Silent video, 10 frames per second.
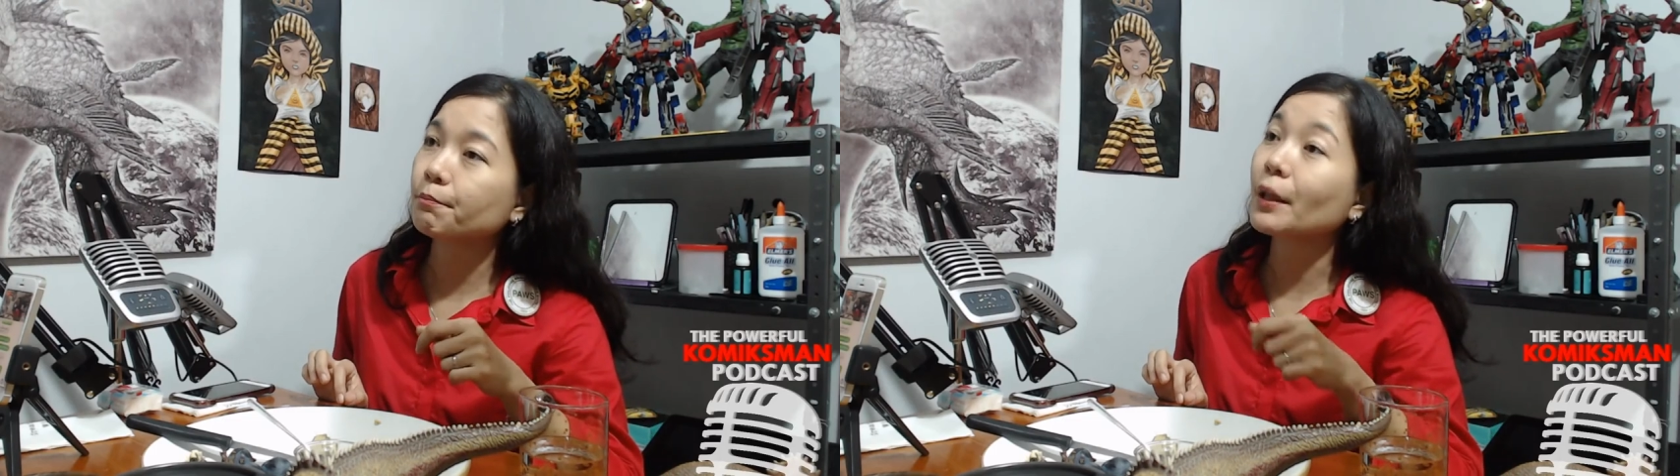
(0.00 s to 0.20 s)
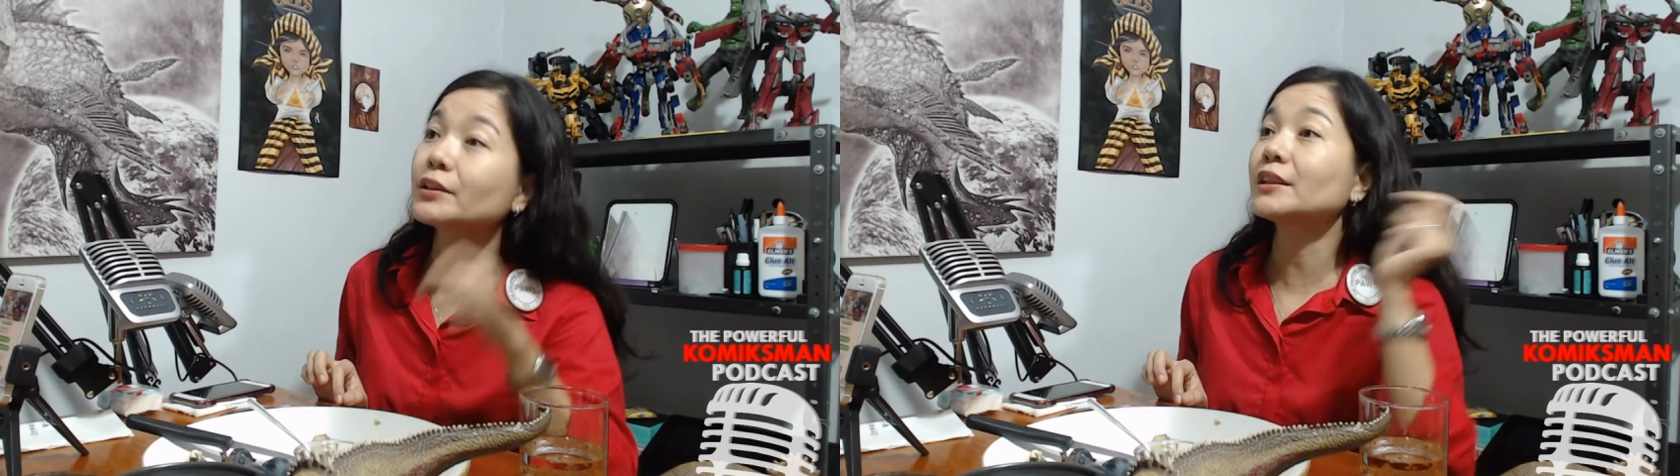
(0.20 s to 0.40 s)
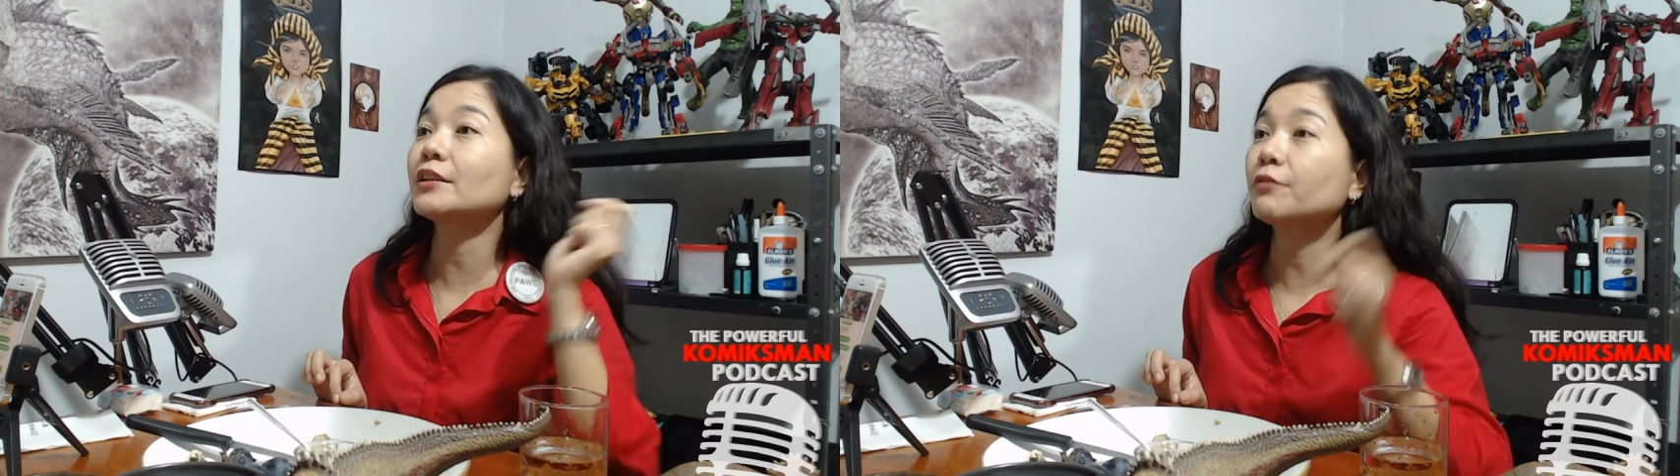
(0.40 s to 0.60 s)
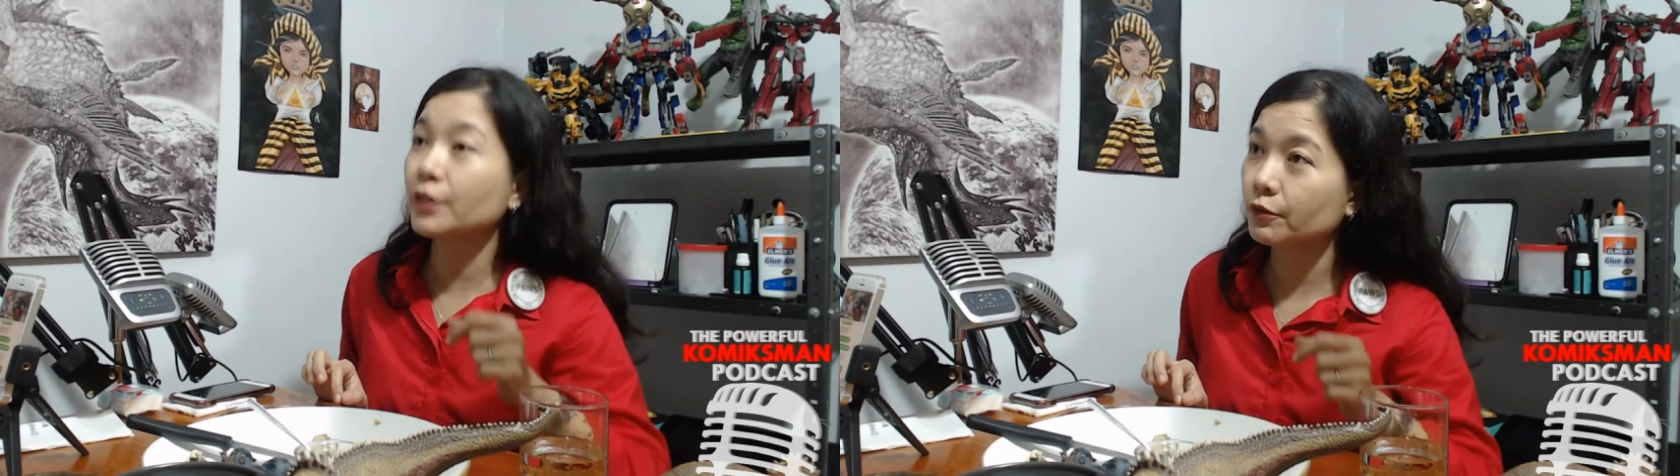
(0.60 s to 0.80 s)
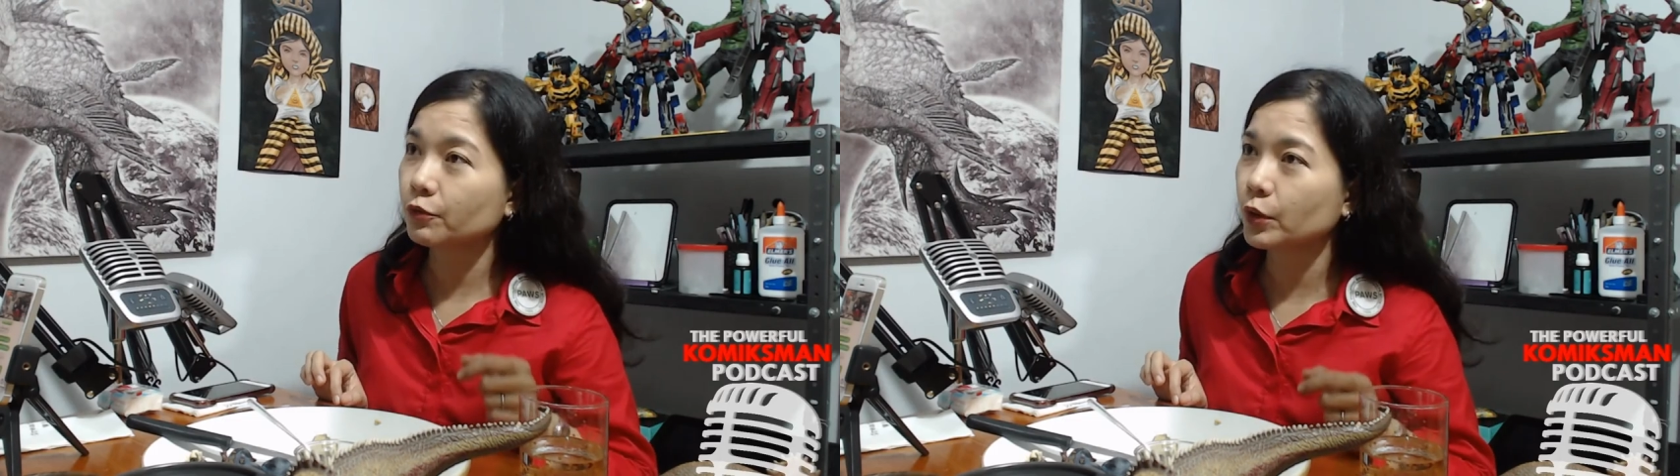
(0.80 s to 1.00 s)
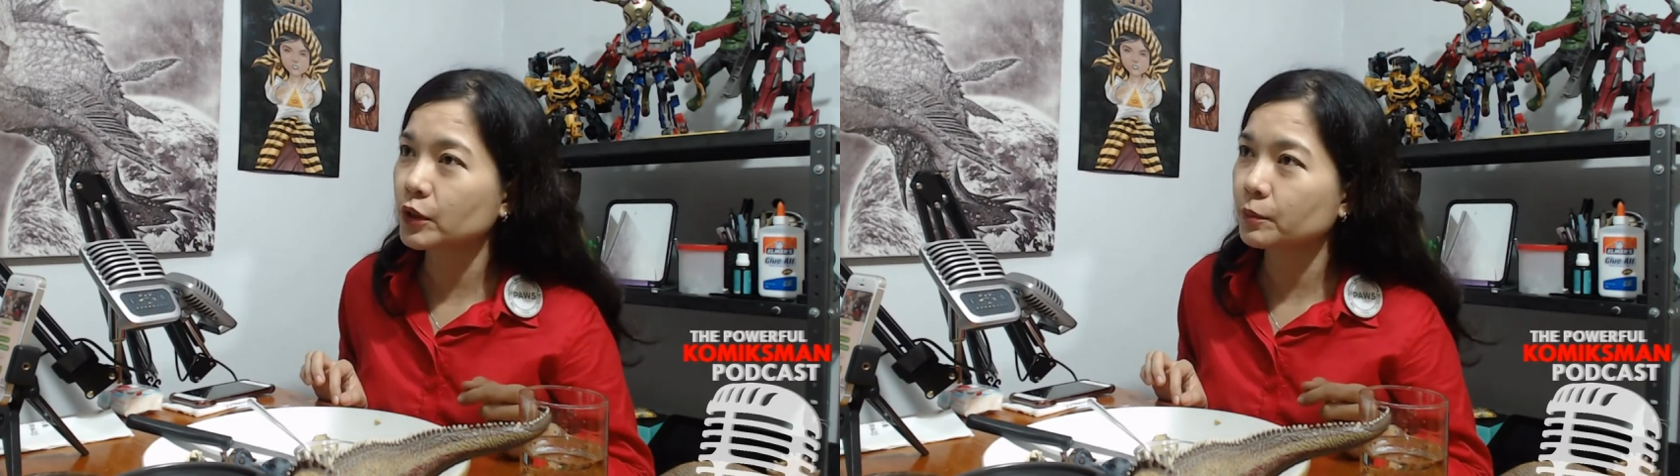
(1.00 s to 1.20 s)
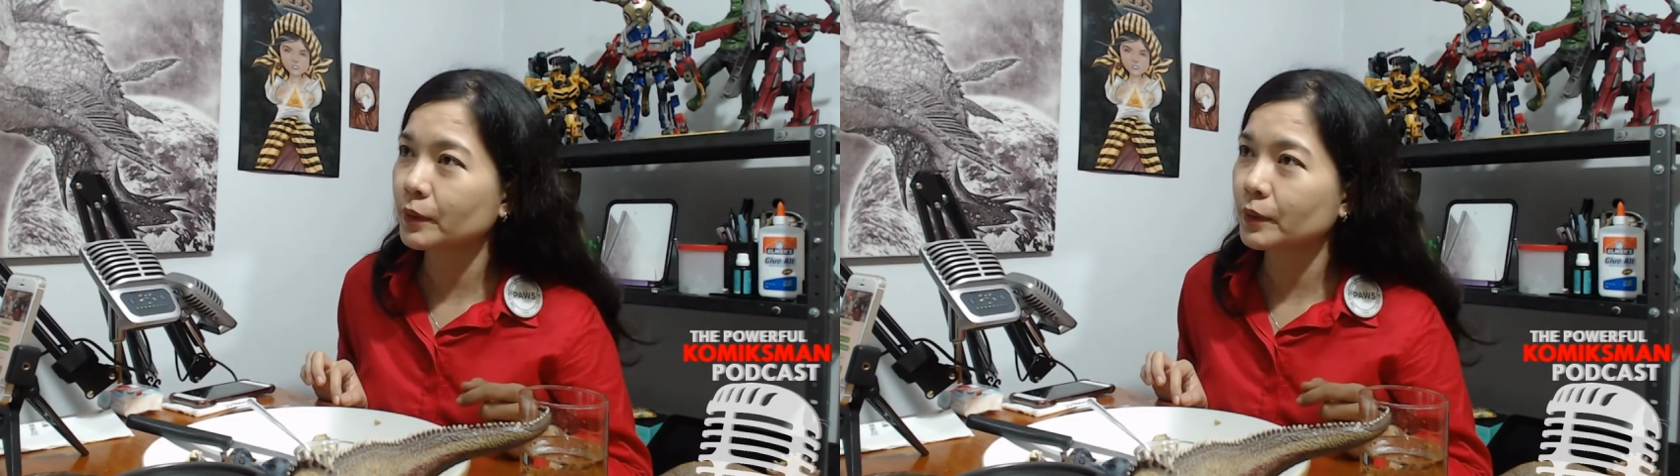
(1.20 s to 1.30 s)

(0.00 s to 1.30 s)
positive reinforcement.